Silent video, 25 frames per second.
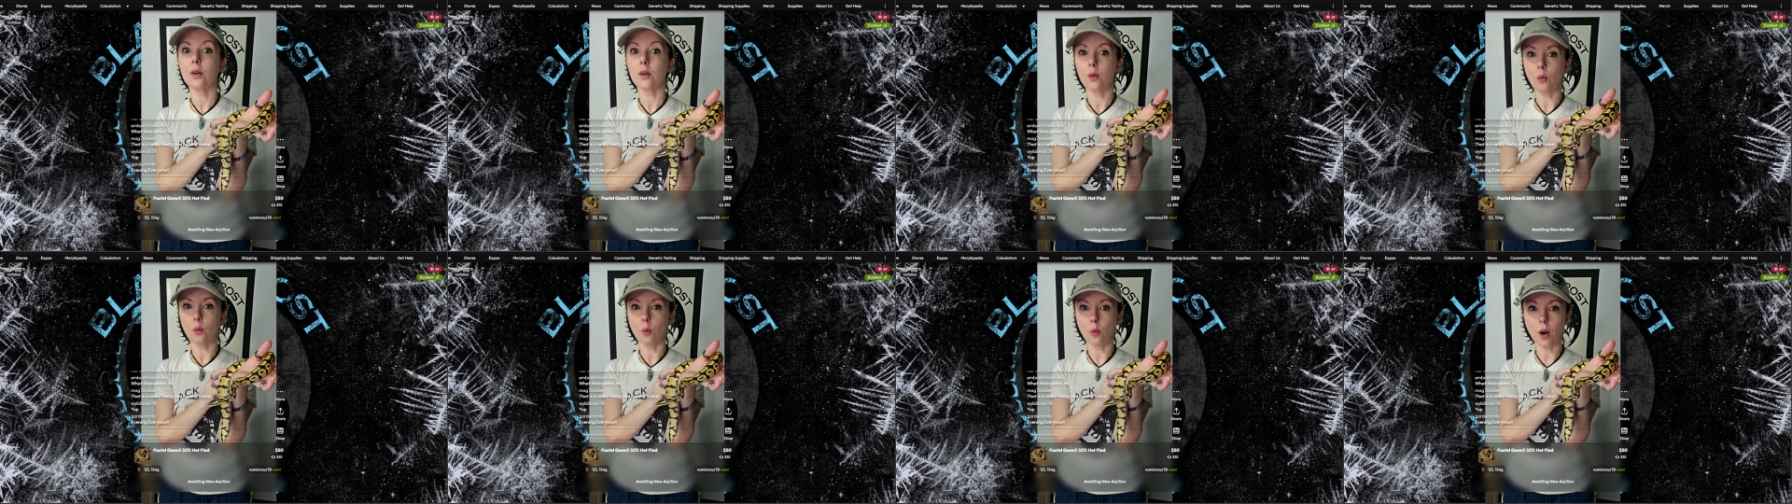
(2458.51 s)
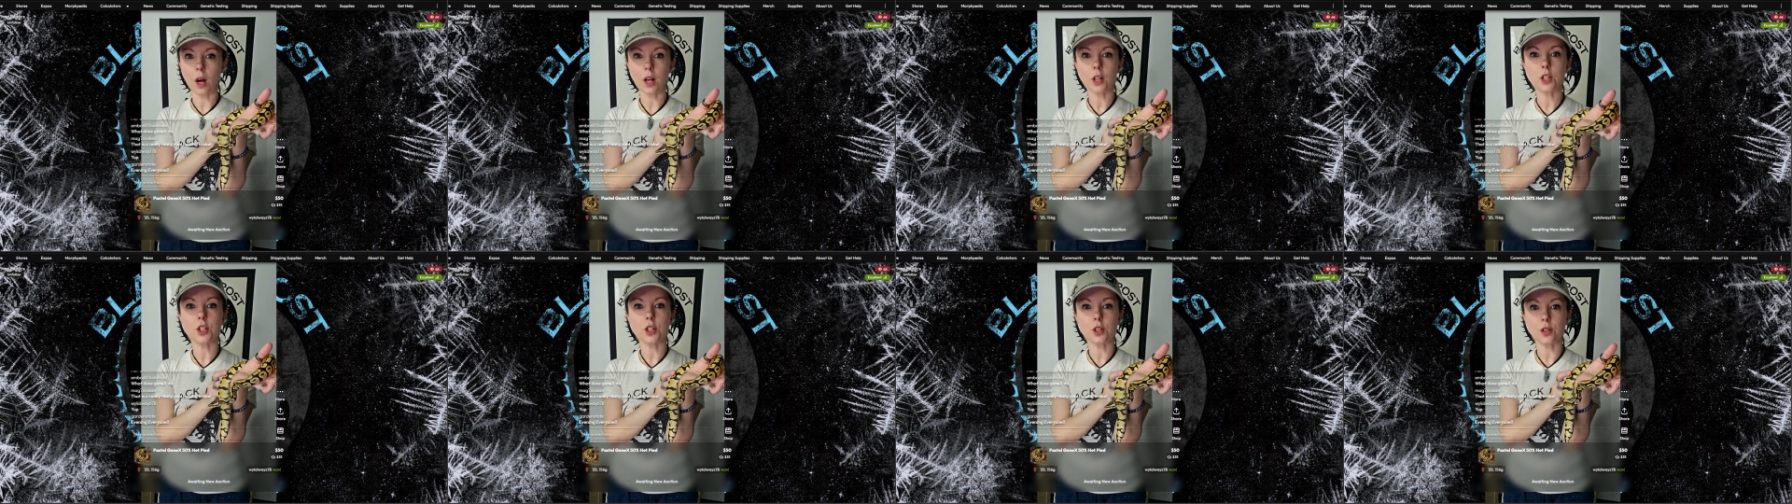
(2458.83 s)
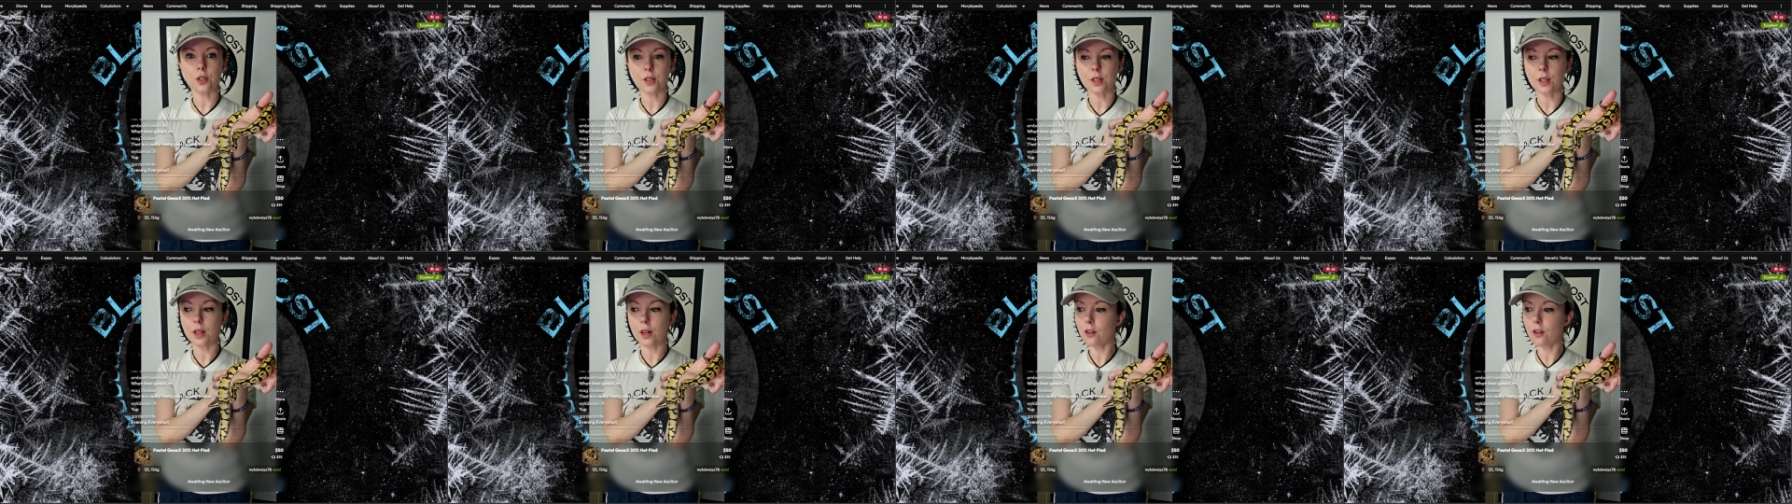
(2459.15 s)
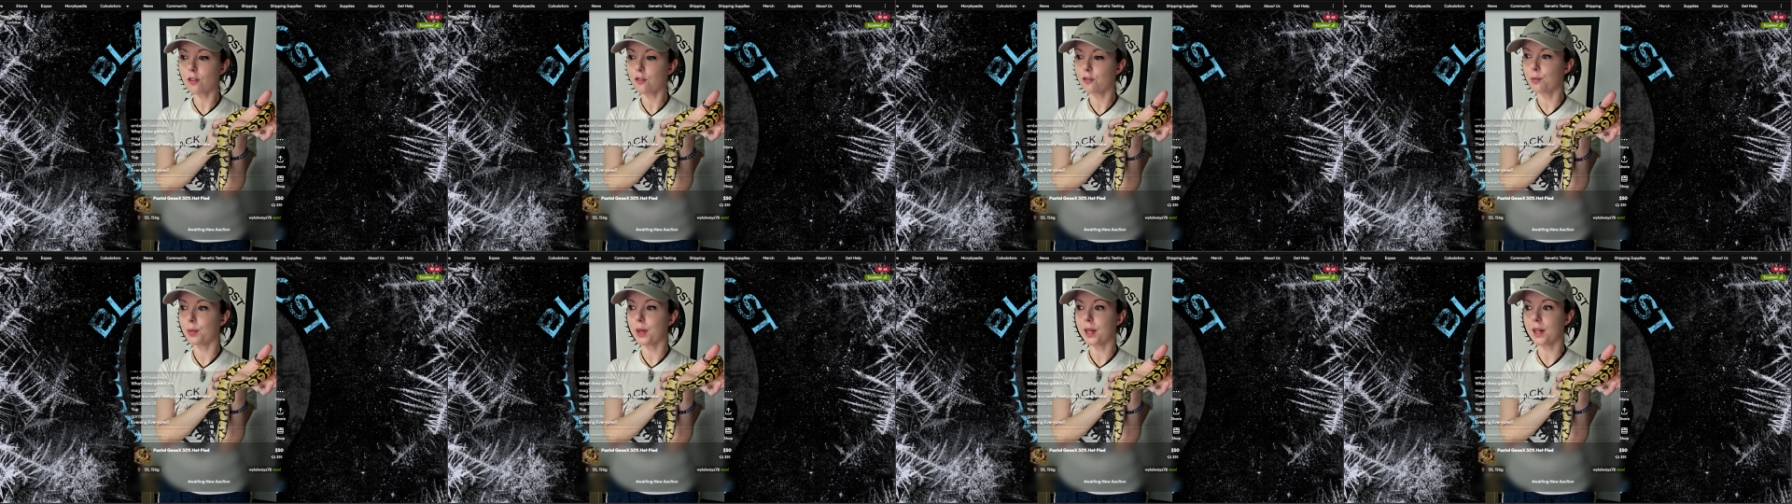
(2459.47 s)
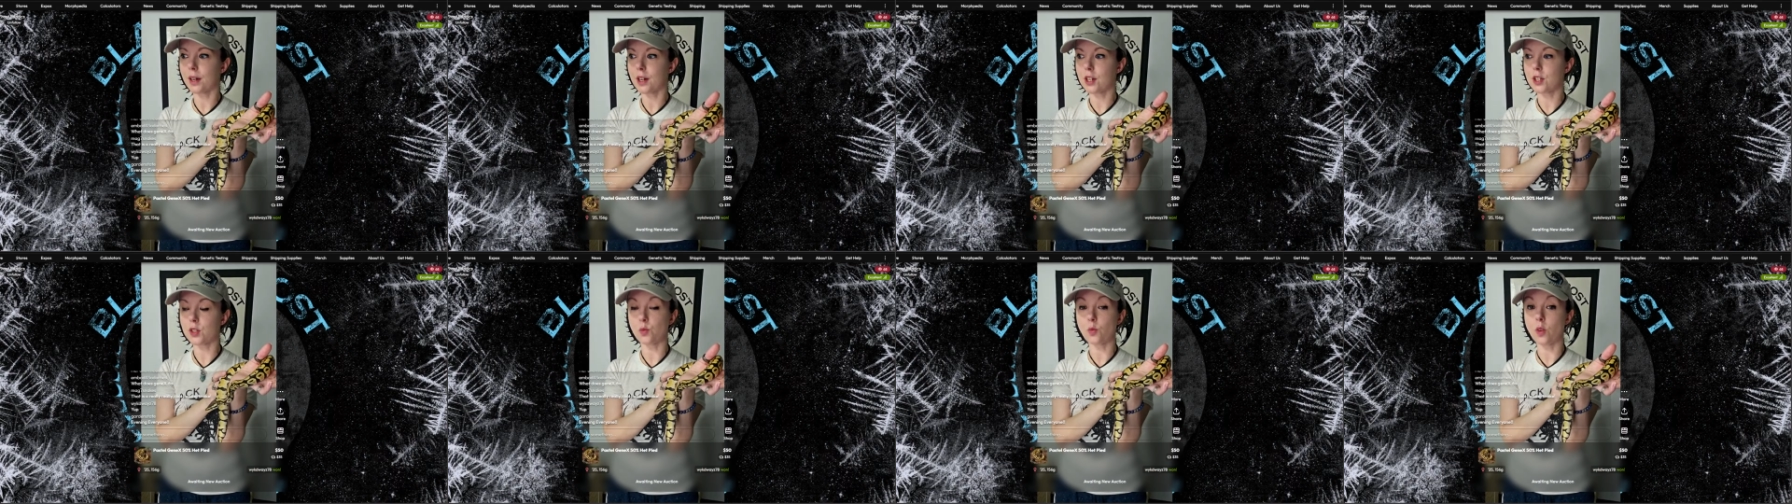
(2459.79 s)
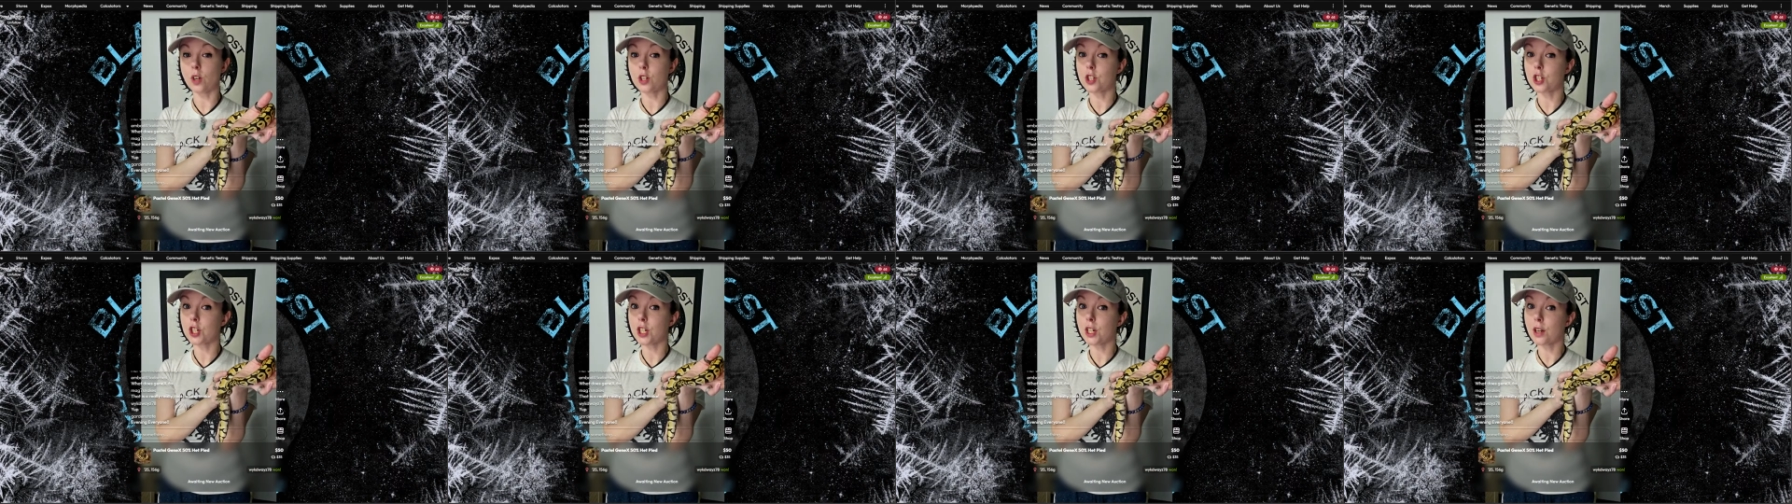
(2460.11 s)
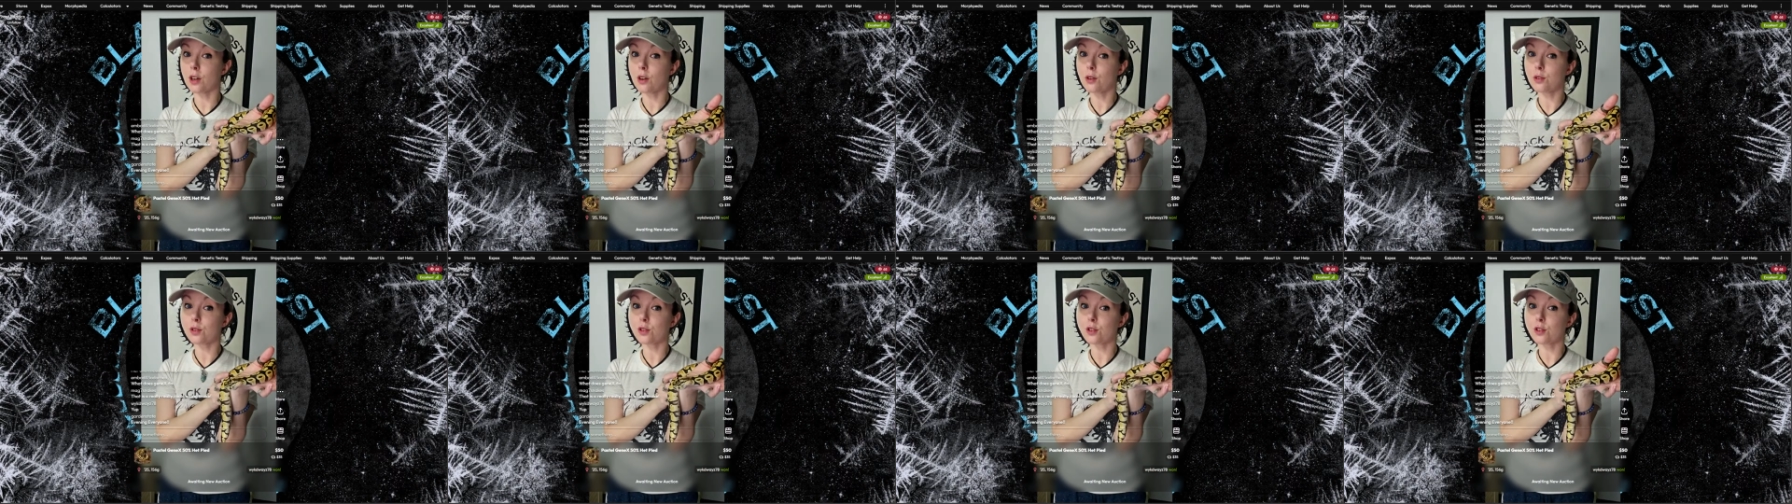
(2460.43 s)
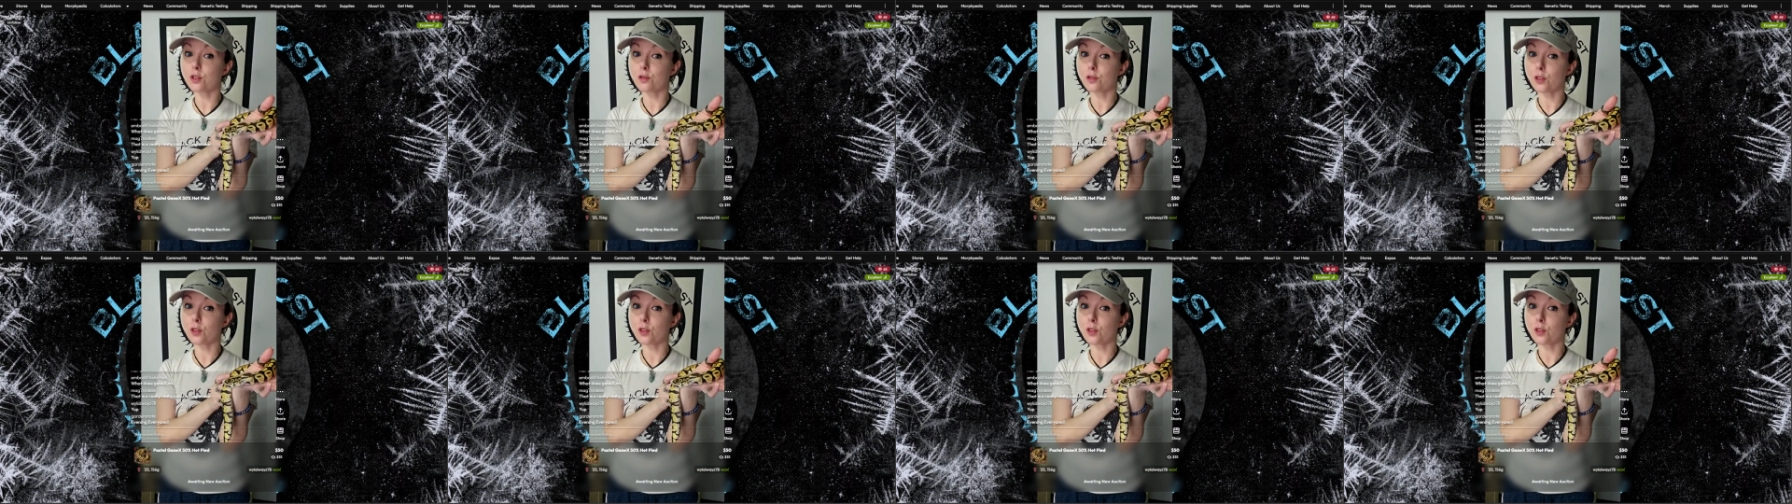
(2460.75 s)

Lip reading: Watch yourself because once she knows there's